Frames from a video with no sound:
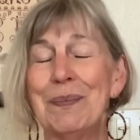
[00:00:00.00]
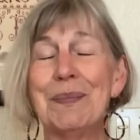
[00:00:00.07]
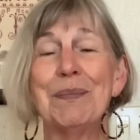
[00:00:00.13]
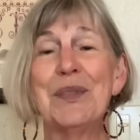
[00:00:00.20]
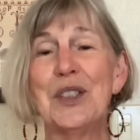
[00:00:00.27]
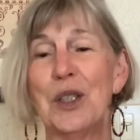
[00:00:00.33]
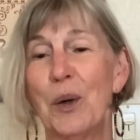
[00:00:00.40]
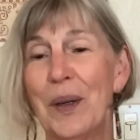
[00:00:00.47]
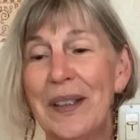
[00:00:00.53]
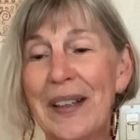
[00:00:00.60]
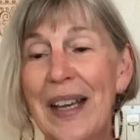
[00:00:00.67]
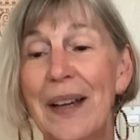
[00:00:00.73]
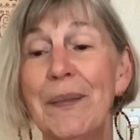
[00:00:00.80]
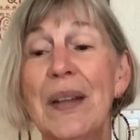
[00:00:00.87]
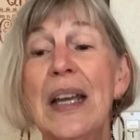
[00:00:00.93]
showing
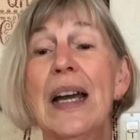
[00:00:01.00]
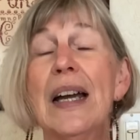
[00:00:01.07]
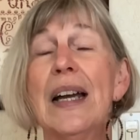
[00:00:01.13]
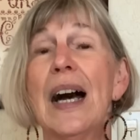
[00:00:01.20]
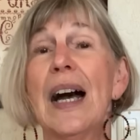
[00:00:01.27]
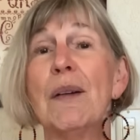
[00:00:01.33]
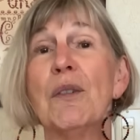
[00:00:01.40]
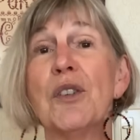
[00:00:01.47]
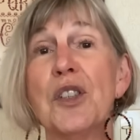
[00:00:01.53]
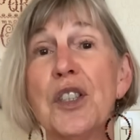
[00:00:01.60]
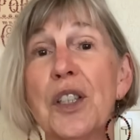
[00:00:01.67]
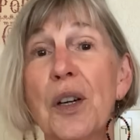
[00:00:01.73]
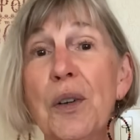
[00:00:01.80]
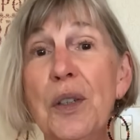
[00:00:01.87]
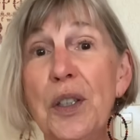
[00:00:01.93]
that. I will
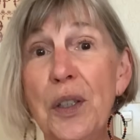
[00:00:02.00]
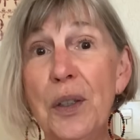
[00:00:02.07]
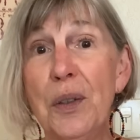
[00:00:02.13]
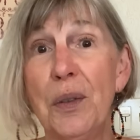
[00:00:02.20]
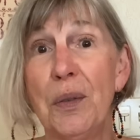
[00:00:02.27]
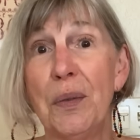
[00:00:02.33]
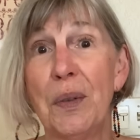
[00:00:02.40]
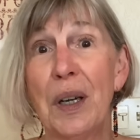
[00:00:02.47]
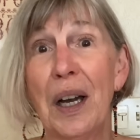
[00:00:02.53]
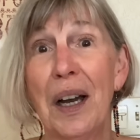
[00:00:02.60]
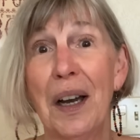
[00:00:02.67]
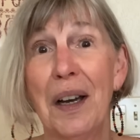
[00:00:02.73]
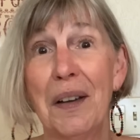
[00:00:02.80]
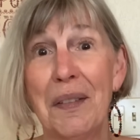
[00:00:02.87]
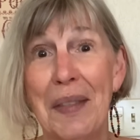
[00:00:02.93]
show you
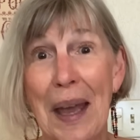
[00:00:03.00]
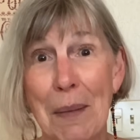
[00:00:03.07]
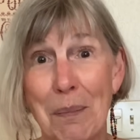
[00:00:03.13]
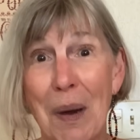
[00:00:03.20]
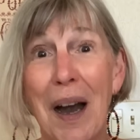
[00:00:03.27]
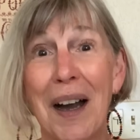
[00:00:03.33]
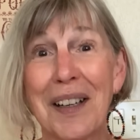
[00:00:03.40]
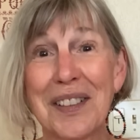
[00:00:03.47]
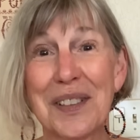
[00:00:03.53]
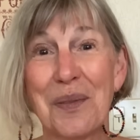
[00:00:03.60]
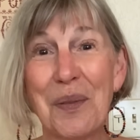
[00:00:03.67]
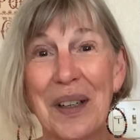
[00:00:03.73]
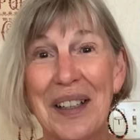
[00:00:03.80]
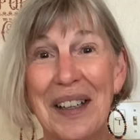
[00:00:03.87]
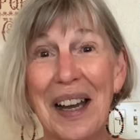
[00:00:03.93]
that box
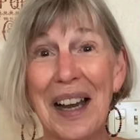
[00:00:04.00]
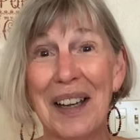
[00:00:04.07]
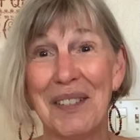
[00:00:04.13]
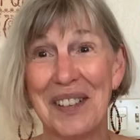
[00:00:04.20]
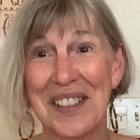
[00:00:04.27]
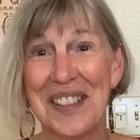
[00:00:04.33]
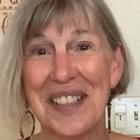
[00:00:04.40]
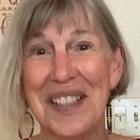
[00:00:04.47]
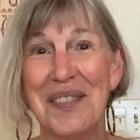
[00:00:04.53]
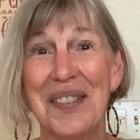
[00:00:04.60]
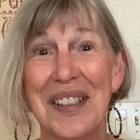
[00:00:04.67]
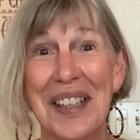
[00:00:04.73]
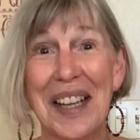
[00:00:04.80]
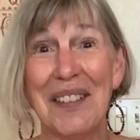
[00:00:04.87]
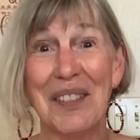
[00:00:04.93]
when I receive
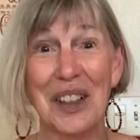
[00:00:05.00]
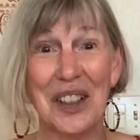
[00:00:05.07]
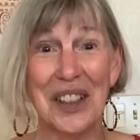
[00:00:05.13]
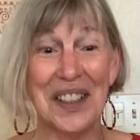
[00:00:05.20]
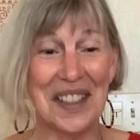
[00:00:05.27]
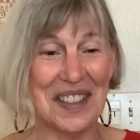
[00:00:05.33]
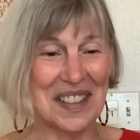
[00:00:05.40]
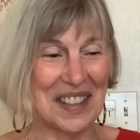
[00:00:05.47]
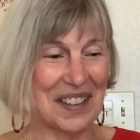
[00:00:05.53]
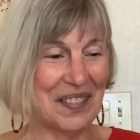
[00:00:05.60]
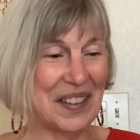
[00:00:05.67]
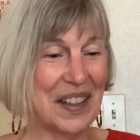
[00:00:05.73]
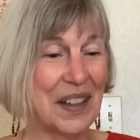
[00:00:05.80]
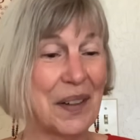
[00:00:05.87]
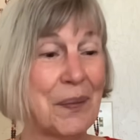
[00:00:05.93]
it and the goodies in
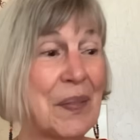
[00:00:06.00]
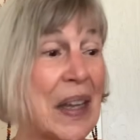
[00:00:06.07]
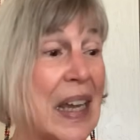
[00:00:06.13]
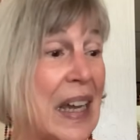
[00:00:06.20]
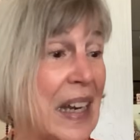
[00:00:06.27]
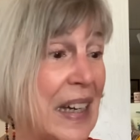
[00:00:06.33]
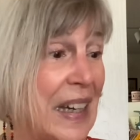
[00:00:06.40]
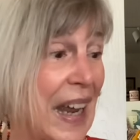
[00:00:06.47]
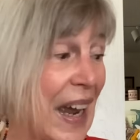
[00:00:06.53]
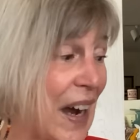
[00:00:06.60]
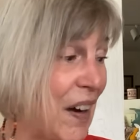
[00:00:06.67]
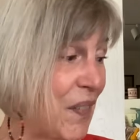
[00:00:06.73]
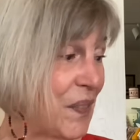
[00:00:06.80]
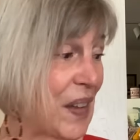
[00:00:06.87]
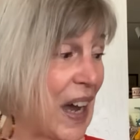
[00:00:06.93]
there.
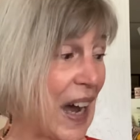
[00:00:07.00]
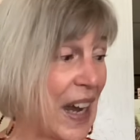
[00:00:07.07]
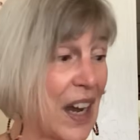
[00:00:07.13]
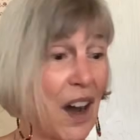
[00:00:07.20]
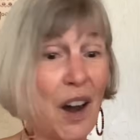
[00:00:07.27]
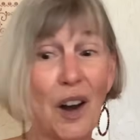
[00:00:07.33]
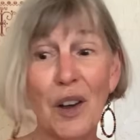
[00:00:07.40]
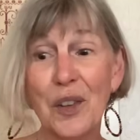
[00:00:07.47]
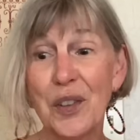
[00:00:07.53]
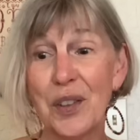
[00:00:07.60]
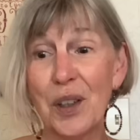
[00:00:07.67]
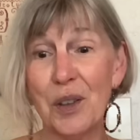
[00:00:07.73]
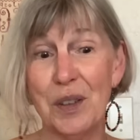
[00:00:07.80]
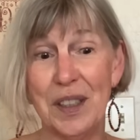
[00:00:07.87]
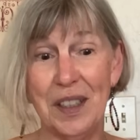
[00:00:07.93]
Now, I
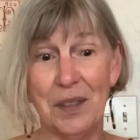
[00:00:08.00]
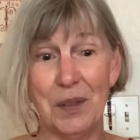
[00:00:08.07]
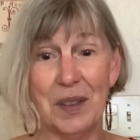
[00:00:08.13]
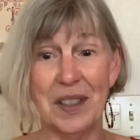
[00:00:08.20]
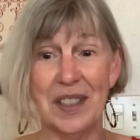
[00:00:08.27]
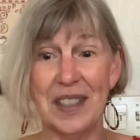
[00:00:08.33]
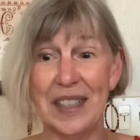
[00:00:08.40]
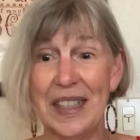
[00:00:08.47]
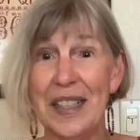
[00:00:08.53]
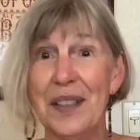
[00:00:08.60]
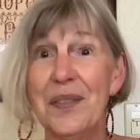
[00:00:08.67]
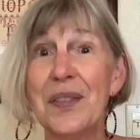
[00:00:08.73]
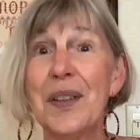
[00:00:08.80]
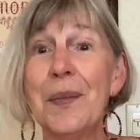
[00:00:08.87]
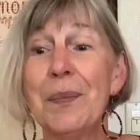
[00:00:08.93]
also did
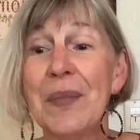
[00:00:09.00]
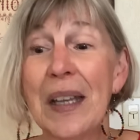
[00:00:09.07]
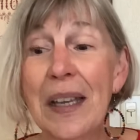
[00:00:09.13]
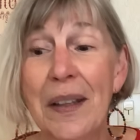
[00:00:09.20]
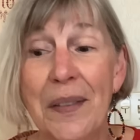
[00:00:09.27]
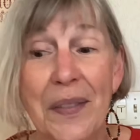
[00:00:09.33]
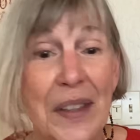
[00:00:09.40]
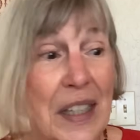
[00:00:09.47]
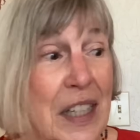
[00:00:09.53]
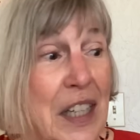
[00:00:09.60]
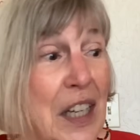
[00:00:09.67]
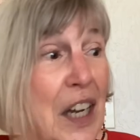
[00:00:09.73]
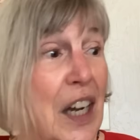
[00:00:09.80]
receive the